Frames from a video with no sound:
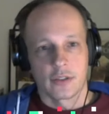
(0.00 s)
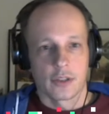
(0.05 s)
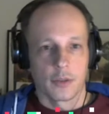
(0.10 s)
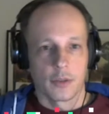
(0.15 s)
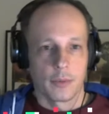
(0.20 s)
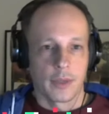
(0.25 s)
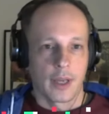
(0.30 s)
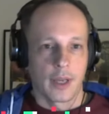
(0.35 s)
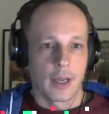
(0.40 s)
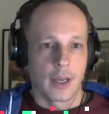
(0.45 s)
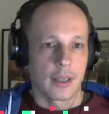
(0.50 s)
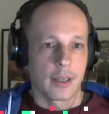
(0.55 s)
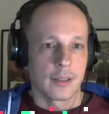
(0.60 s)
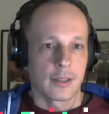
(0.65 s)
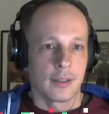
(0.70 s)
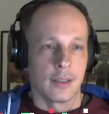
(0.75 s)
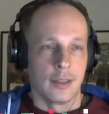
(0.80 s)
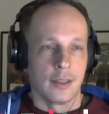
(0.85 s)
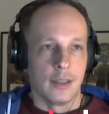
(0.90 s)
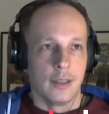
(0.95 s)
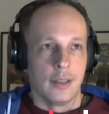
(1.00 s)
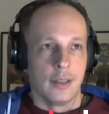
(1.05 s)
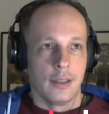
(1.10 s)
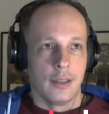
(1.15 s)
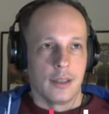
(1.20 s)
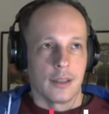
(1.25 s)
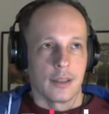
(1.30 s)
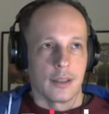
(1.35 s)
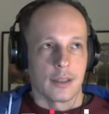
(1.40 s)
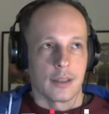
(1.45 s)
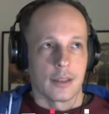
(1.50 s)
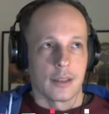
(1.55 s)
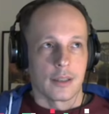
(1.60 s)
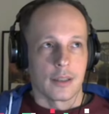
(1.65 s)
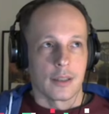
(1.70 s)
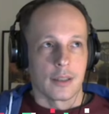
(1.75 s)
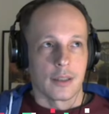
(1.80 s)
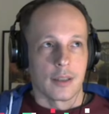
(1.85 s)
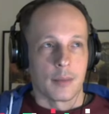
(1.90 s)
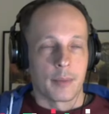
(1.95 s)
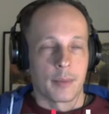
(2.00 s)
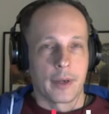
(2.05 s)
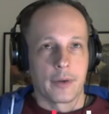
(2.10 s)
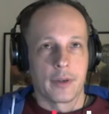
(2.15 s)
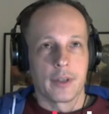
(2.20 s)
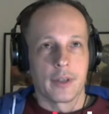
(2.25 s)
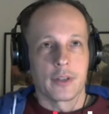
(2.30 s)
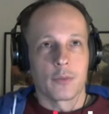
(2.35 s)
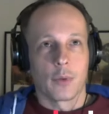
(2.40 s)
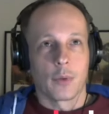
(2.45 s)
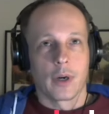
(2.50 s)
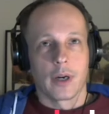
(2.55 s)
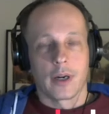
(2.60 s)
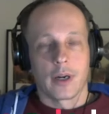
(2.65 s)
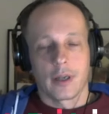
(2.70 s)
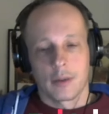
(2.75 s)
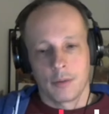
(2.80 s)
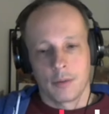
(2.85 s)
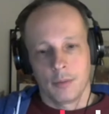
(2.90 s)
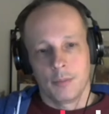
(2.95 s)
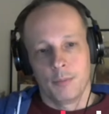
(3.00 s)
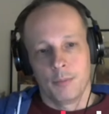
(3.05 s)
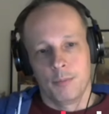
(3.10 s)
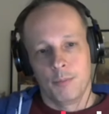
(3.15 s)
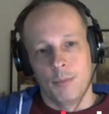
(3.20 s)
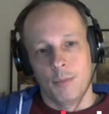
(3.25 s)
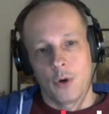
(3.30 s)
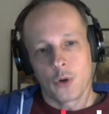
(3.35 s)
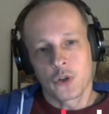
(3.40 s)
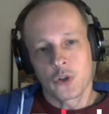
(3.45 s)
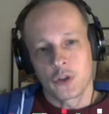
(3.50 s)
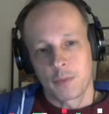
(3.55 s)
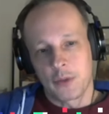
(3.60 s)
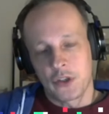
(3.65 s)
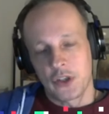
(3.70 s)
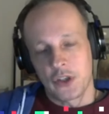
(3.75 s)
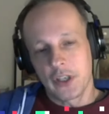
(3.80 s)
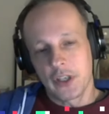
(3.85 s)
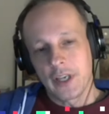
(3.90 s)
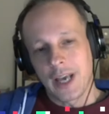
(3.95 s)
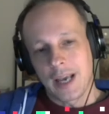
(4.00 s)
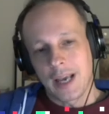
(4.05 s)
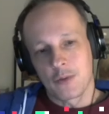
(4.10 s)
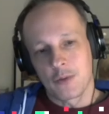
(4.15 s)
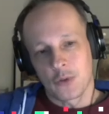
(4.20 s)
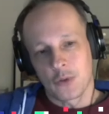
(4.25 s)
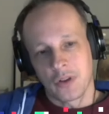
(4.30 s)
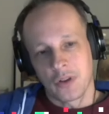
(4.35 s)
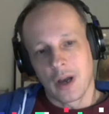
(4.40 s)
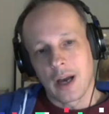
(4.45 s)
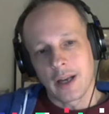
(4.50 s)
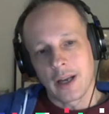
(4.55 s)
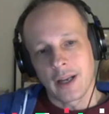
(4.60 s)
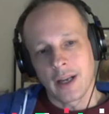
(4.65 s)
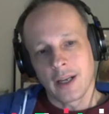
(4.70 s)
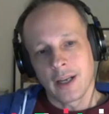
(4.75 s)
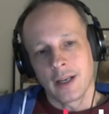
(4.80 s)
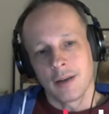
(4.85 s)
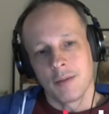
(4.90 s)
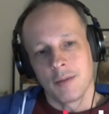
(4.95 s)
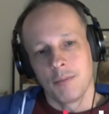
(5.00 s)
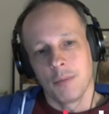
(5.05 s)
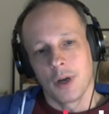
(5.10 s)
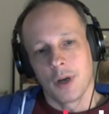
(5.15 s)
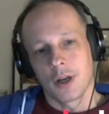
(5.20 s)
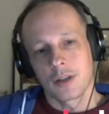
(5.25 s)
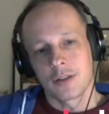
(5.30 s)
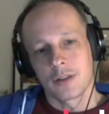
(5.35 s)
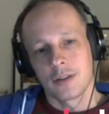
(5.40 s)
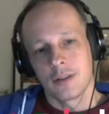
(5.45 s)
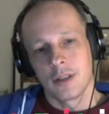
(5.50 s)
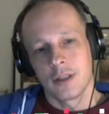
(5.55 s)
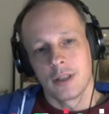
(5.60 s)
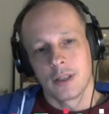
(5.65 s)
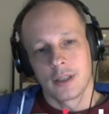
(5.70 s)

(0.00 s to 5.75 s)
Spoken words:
So we had a period where boxed PC games were dying, but